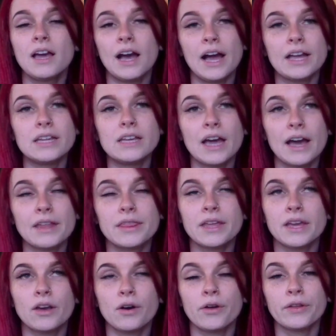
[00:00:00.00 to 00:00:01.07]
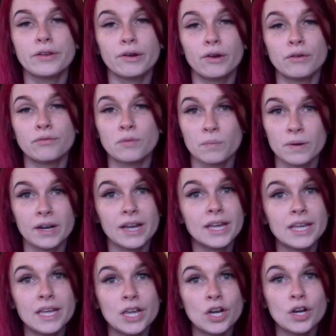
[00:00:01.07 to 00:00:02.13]
I think all in all, from what I
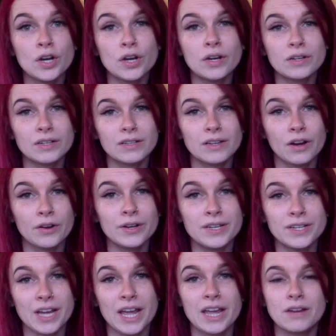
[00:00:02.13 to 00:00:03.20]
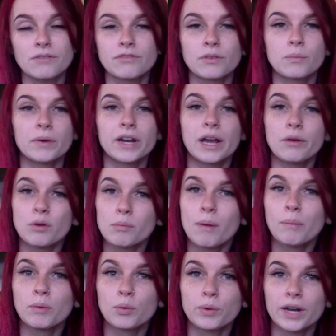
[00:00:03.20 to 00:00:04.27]
hear current day and from what I
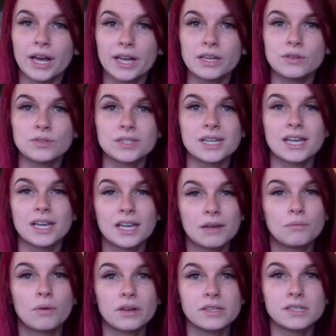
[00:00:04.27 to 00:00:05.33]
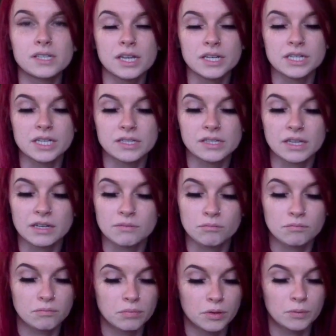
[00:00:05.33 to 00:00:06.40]
remember when I used it, it was a decent
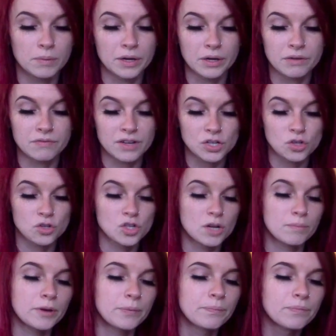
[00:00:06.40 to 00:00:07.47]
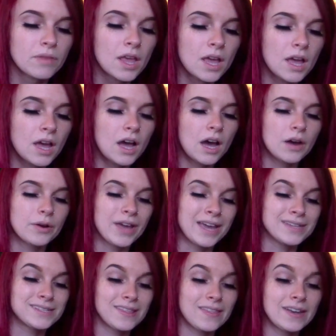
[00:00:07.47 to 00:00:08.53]
blueberry facial shampoo. Okay,
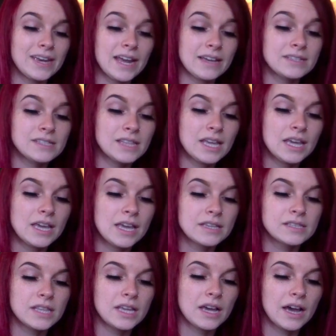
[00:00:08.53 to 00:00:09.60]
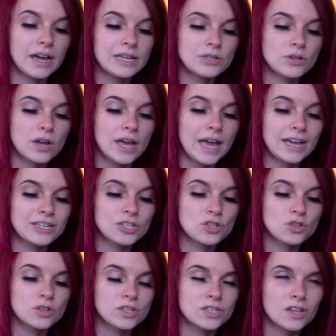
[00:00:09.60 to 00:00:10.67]
so the next thing is the Hydra
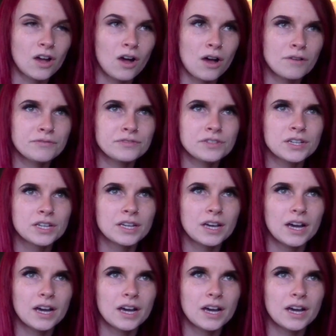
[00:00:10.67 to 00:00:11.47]
Extra Soft,